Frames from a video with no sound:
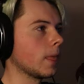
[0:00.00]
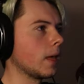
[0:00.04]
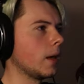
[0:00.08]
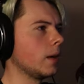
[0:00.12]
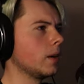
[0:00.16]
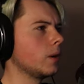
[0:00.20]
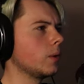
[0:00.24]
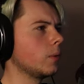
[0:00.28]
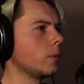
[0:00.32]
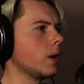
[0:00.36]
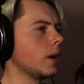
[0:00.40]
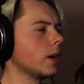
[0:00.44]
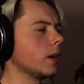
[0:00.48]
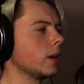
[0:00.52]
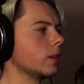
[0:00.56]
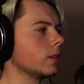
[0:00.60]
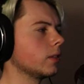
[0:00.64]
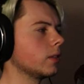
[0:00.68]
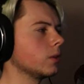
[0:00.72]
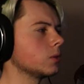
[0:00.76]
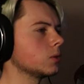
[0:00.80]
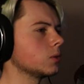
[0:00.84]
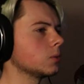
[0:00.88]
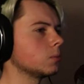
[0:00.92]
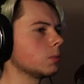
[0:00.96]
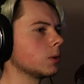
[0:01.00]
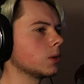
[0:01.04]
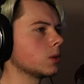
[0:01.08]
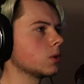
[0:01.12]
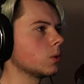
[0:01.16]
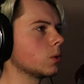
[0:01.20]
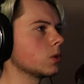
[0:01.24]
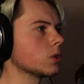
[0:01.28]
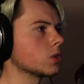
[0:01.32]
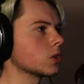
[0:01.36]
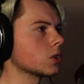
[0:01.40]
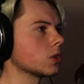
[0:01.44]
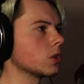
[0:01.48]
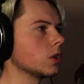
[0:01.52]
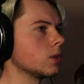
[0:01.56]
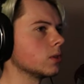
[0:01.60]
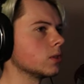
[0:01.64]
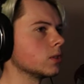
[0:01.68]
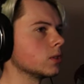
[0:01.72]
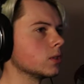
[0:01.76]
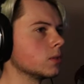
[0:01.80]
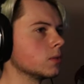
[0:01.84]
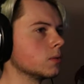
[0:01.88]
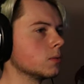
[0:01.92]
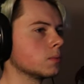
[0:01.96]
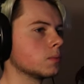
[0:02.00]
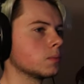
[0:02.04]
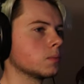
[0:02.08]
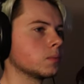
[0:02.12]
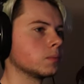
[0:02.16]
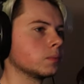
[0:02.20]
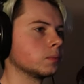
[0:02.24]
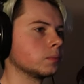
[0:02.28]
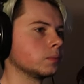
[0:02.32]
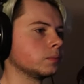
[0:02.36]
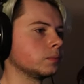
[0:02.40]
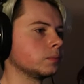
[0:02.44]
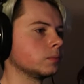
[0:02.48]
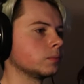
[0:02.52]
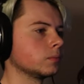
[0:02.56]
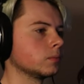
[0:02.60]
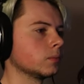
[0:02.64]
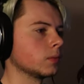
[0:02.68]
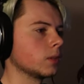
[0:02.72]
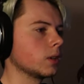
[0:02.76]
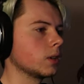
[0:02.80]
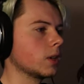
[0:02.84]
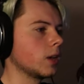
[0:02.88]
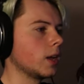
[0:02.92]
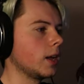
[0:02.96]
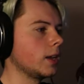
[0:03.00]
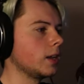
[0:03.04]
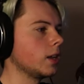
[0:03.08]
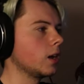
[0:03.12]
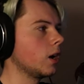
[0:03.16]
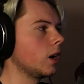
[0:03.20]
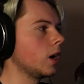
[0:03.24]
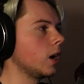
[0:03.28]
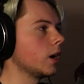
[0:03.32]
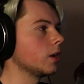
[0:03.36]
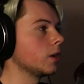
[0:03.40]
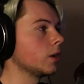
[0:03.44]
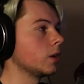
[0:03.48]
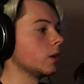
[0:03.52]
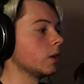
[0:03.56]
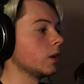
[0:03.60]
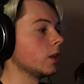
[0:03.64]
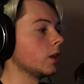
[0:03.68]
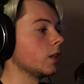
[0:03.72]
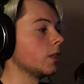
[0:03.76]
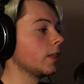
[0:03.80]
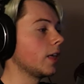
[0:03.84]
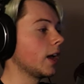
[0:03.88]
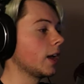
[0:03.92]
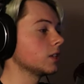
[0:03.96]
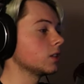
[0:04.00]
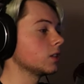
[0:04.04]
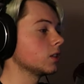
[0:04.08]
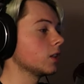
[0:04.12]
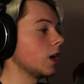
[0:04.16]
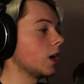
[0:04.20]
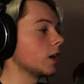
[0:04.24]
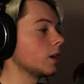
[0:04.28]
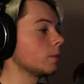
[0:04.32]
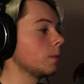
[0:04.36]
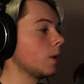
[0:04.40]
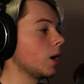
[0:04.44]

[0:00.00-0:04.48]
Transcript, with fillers: I don't know why those big doors are closing. Kinda odd. That's a lot of